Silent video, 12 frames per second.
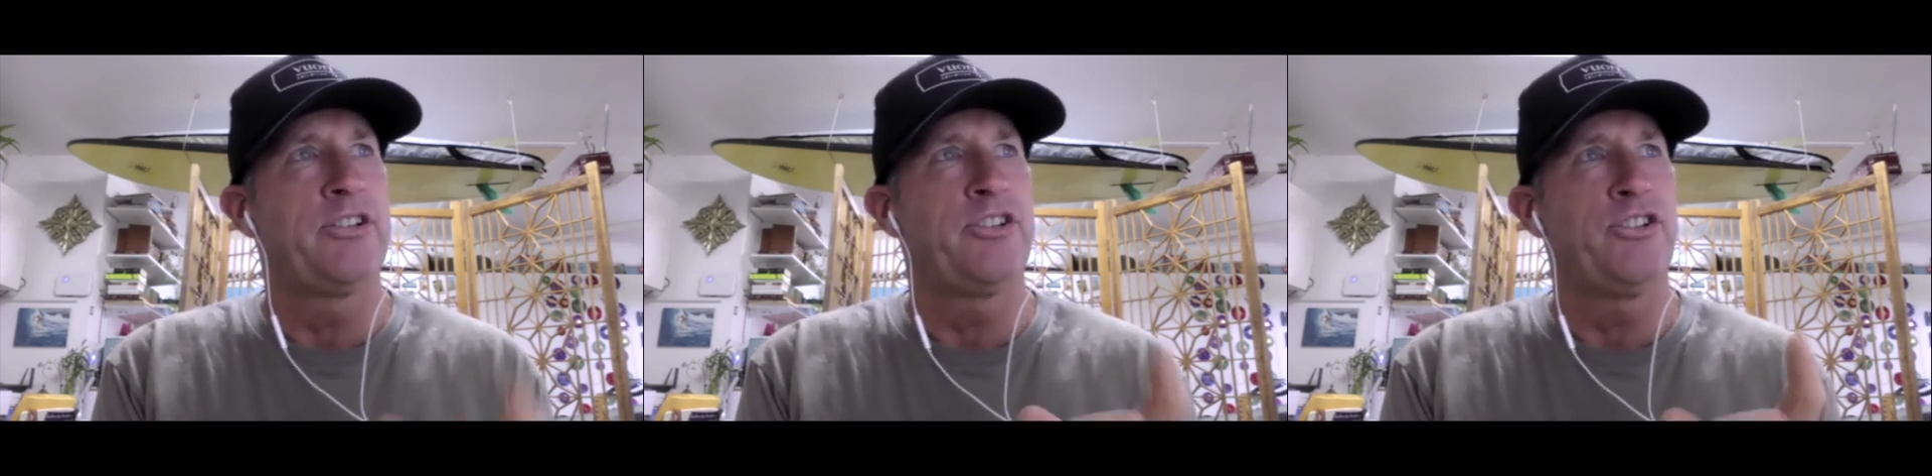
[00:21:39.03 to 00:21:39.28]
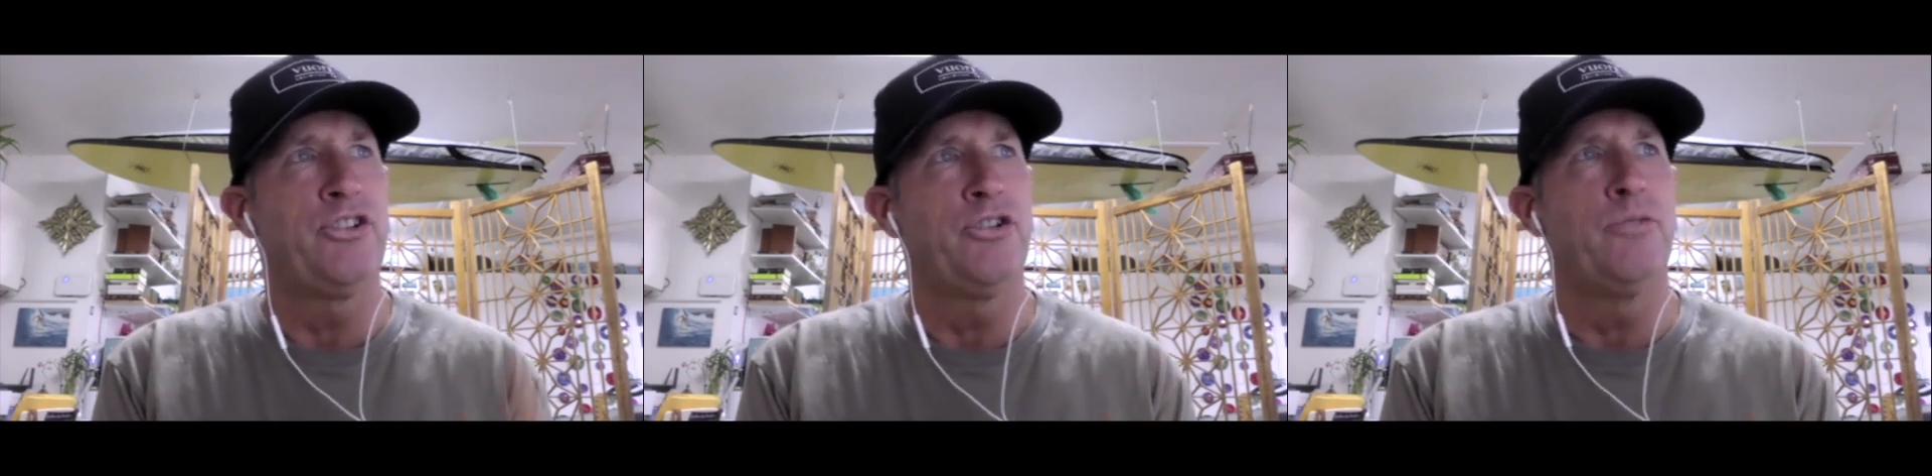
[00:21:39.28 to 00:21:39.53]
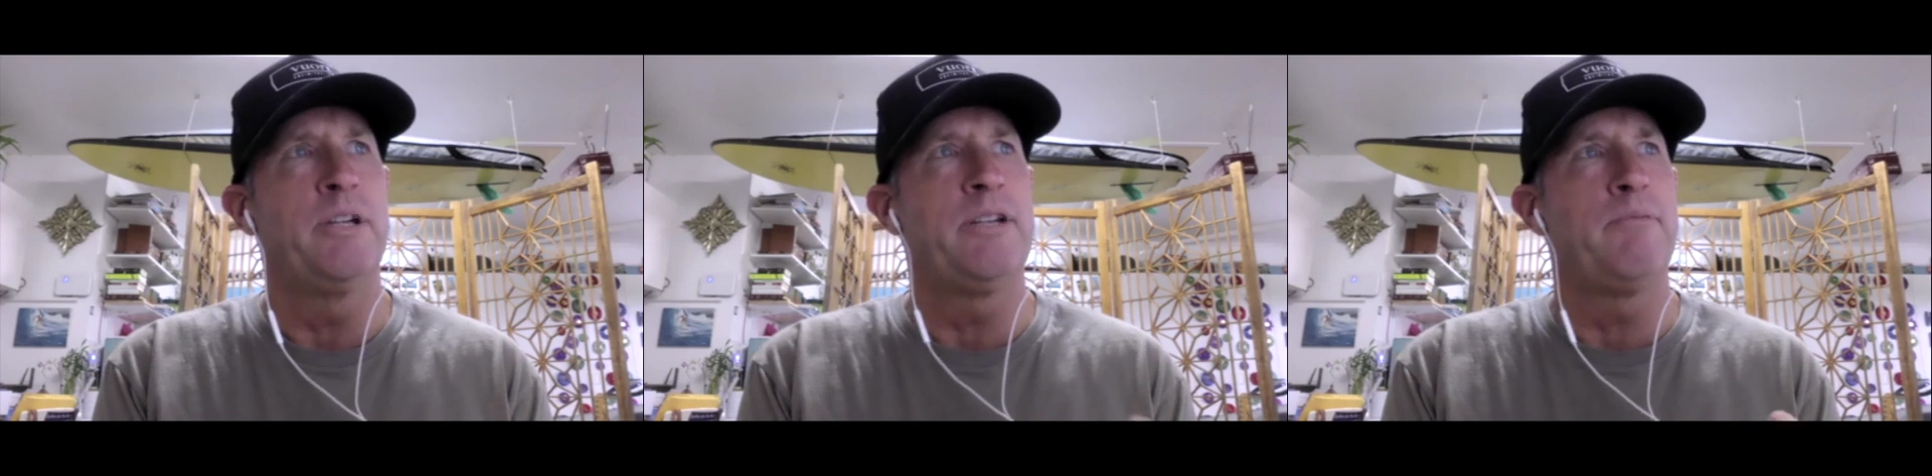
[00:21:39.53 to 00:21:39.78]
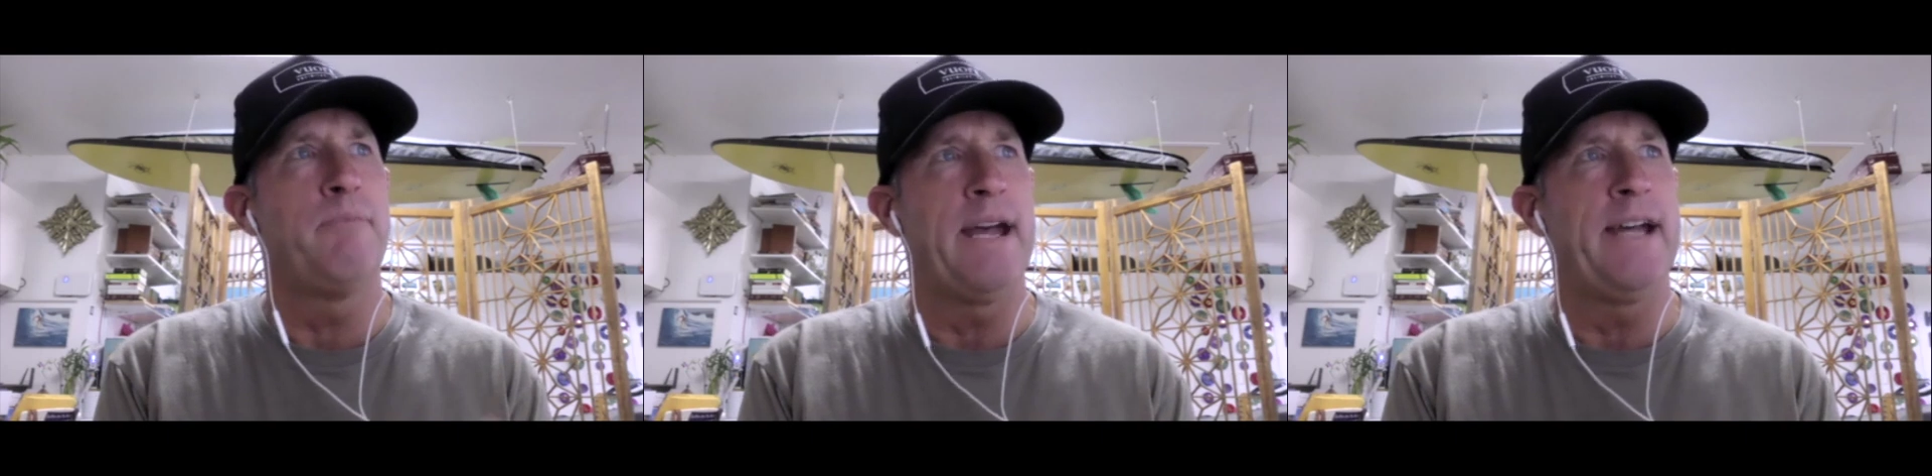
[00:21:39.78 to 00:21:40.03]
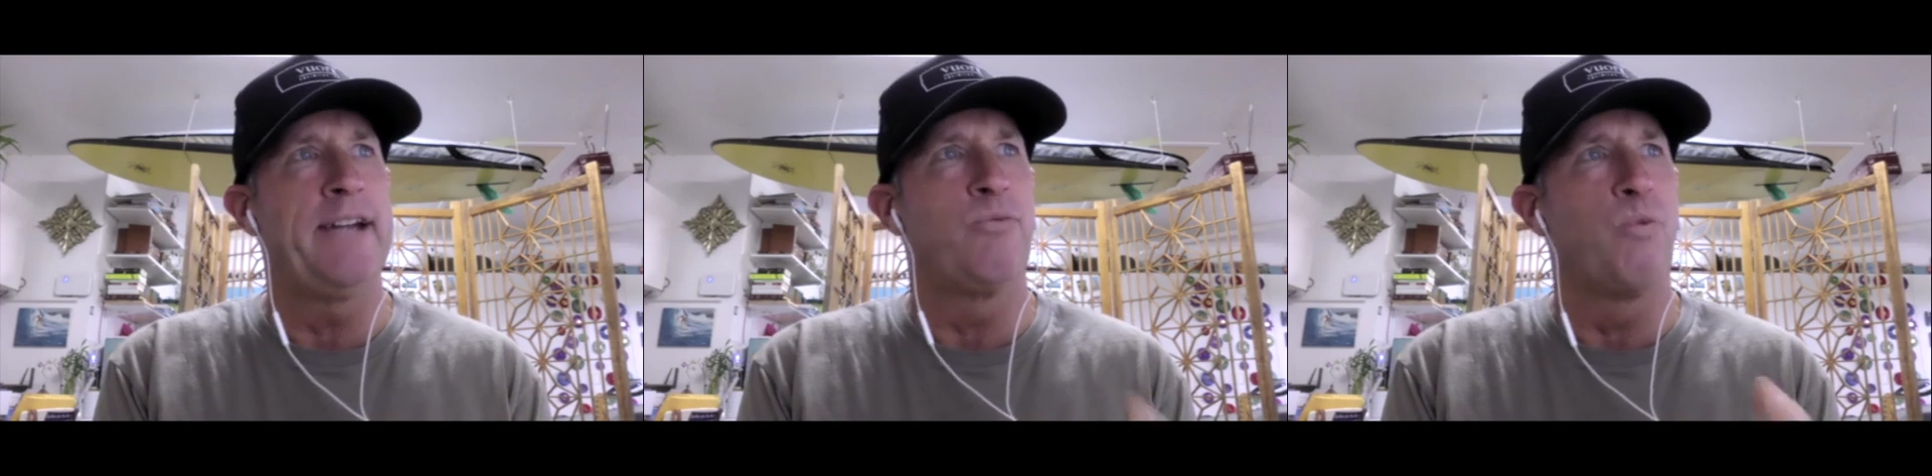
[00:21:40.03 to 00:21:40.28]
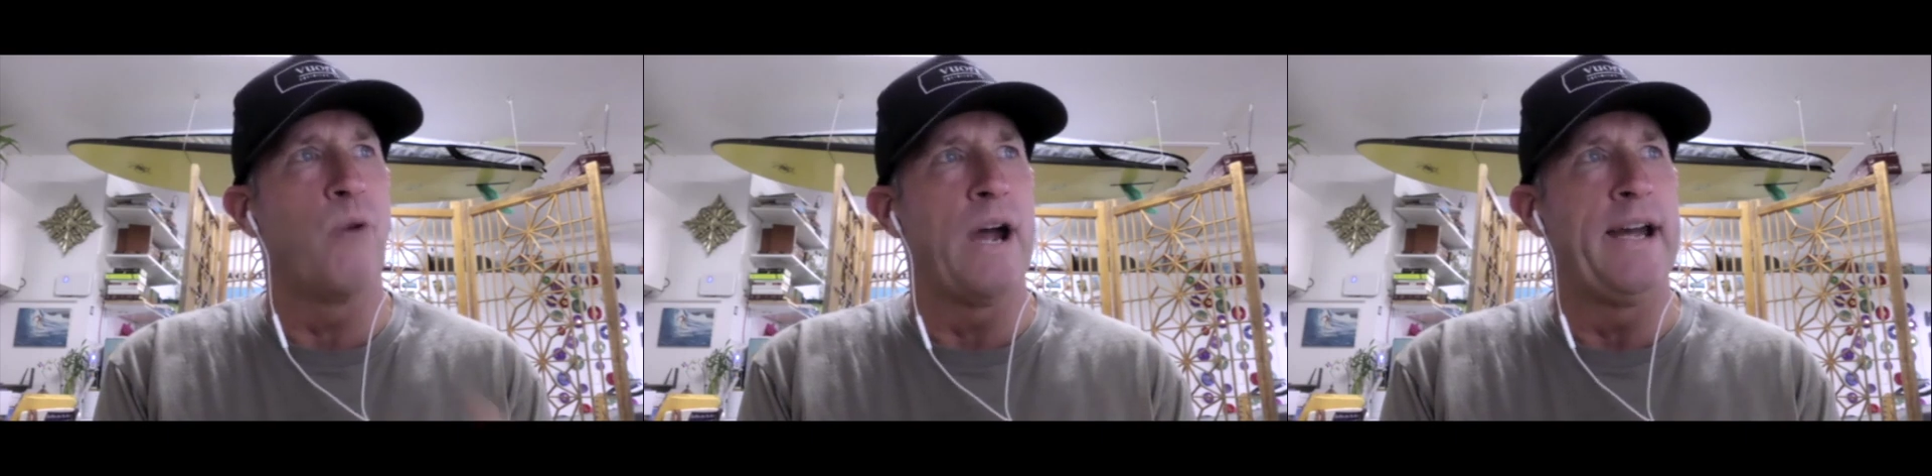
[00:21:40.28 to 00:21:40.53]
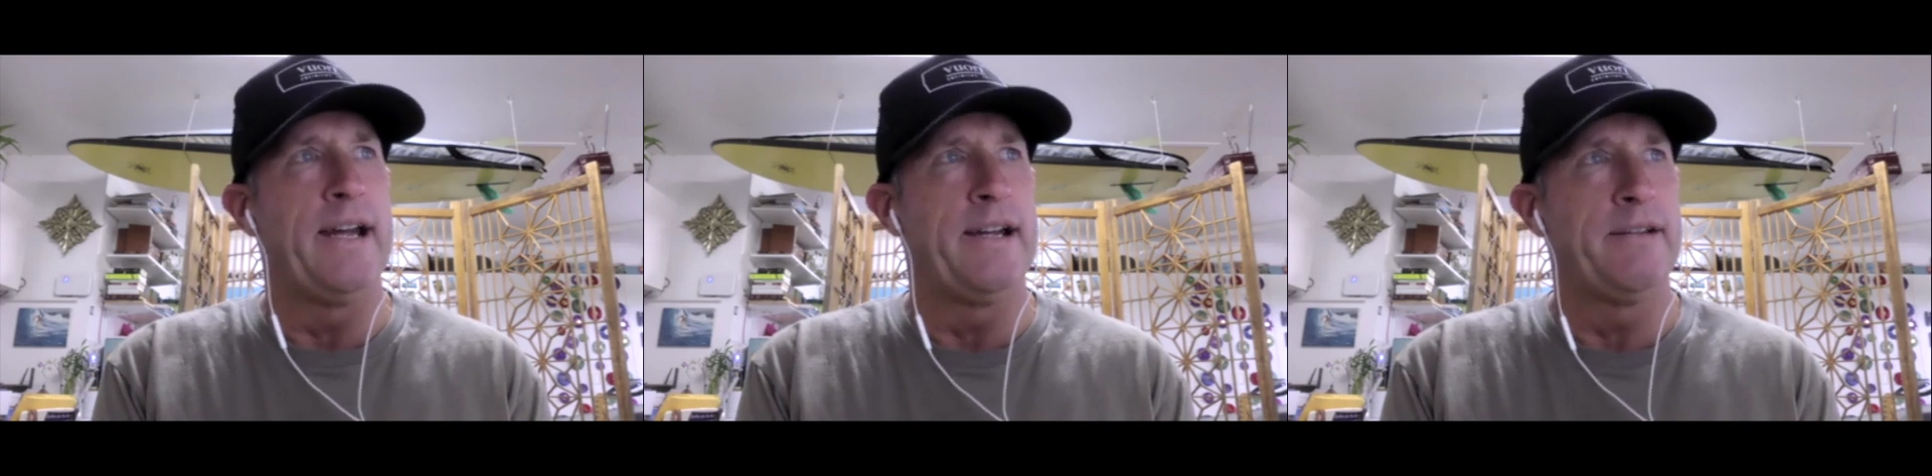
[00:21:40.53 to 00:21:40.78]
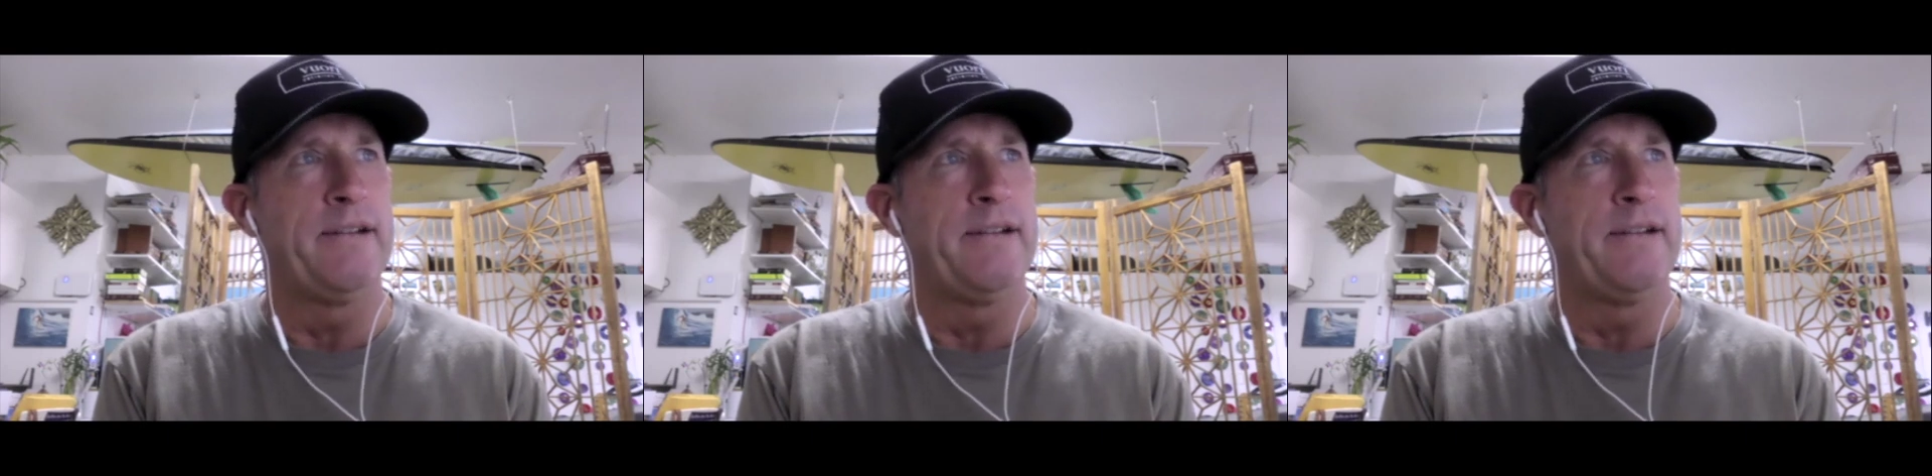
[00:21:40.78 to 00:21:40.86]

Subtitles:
human-made wave,